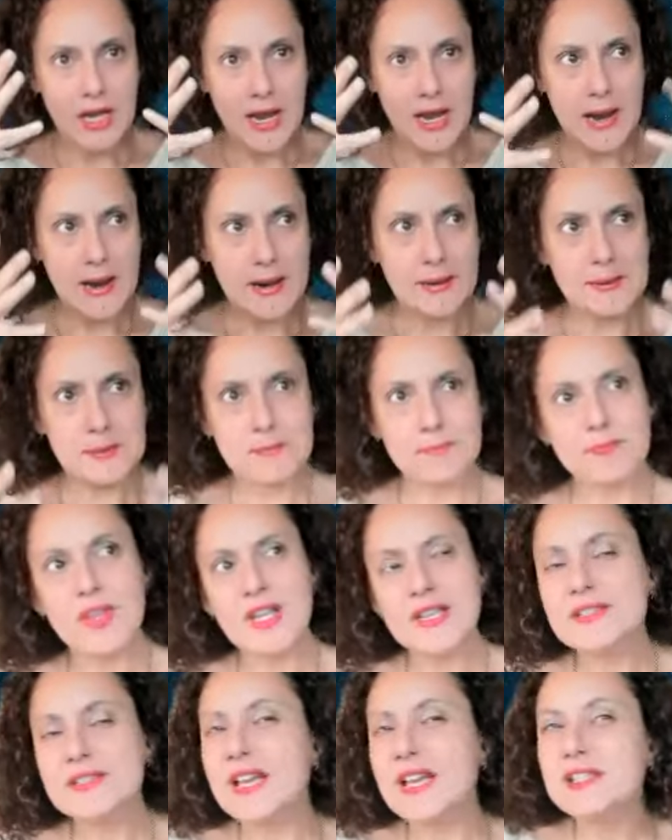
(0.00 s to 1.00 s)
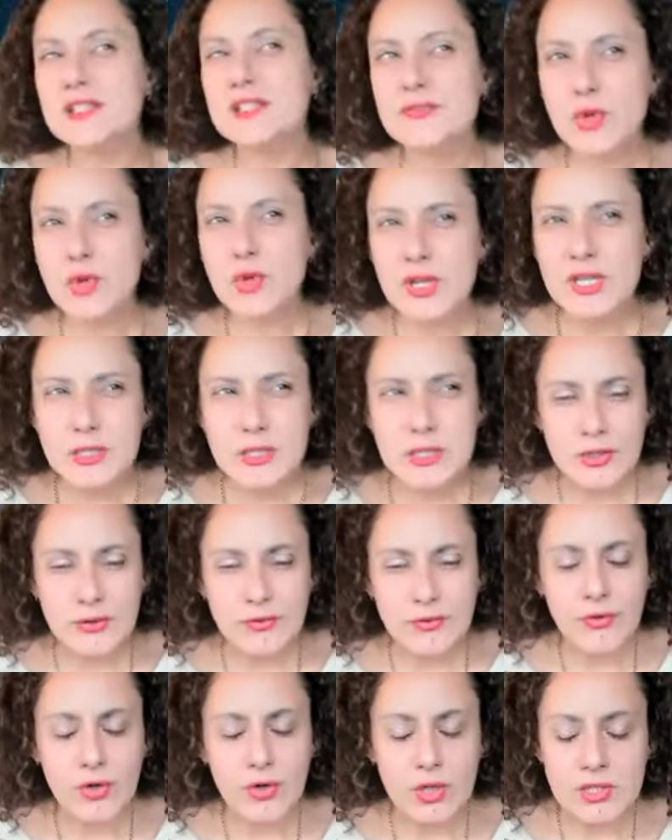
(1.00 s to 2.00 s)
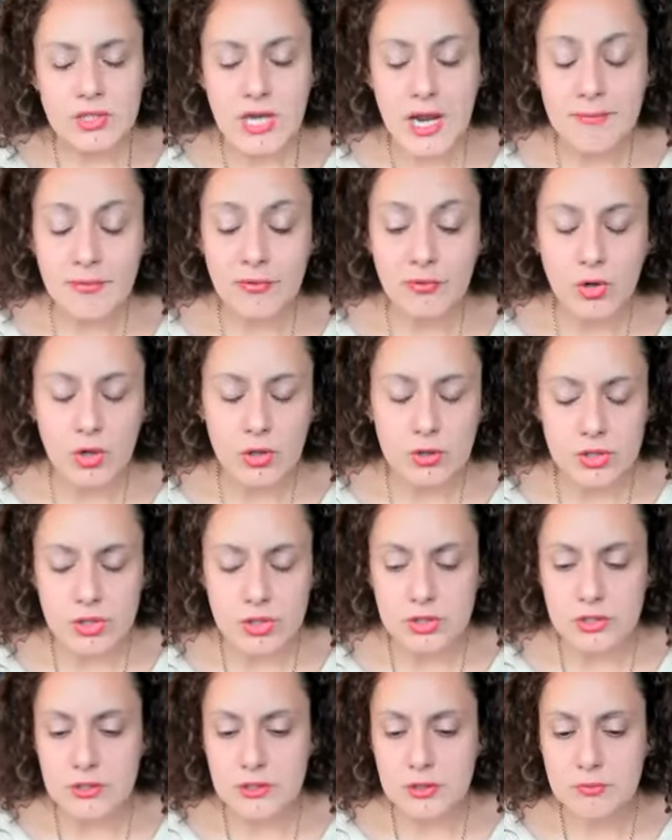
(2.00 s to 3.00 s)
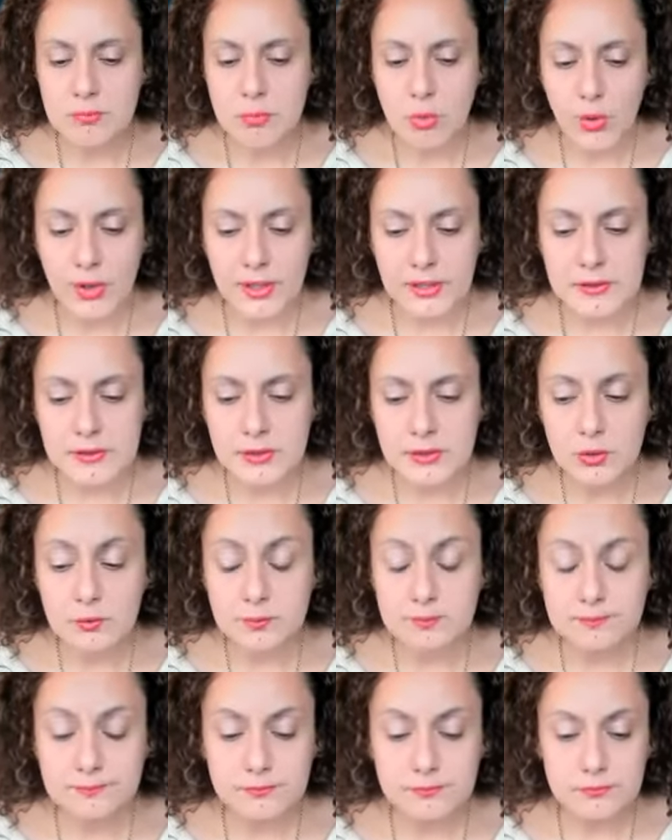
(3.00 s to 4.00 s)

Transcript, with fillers: um, it's it's very different type of consciousness point so